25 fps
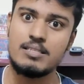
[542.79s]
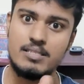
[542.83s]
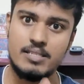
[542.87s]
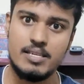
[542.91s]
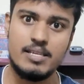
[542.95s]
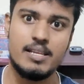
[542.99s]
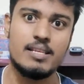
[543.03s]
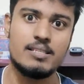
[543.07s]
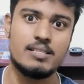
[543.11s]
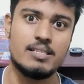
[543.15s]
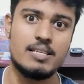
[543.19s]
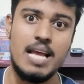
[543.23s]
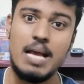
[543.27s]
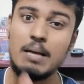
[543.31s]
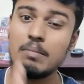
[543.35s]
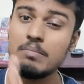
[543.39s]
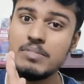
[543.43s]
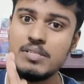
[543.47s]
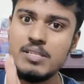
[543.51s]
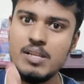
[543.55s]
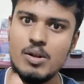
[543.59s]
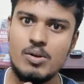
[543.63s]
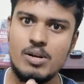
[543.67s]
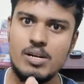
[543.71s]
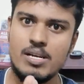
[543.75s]
Seriously,
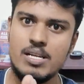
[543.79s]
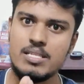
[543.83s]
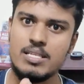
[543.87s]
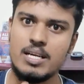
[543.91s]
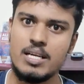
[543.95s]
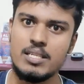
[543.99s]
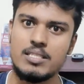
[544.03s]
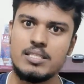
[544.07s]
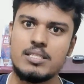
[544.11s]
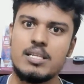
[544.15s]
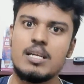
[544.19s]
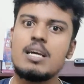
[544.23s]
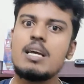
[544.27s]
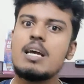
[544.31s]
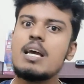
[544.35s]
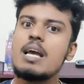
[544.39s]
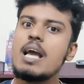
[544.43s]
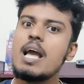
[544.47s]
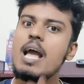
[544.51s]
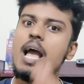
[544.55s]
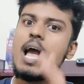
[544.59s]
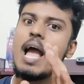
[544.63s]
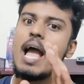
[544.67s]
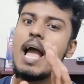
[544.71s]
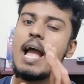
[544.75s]
absolutely disaster.
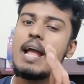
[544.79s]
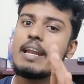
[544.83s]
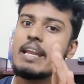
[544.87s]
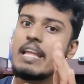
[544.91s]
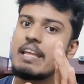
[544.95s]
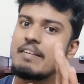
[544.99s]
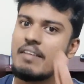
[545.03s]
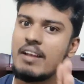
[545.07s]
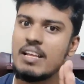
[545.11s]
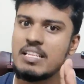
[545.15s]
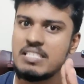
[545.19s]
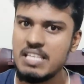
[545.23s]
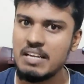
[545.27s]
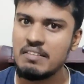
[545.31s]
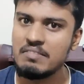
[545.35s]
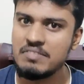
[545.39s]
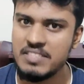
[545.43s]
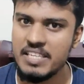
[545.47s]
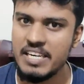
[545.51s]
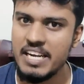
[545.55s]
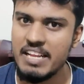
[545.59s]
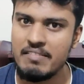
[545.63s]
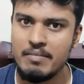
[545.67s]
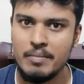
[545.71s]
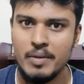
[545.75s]
And even a
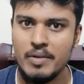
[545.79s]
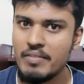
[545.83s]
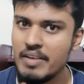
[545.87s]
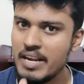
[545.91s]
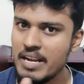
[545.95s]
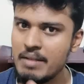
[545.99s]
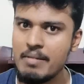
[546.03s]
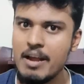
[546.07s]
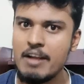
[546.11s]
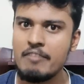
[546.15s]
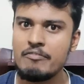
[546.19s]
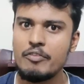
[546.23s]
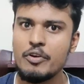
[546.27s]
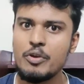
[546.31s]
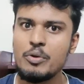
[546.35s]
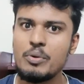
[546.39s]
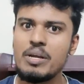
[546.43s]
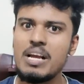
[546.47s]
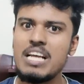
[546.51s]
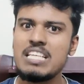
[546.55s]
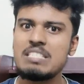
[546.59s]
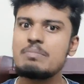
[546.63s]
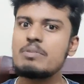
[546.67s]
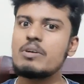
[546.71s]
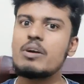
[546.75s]
self-study will be very bad for you guys,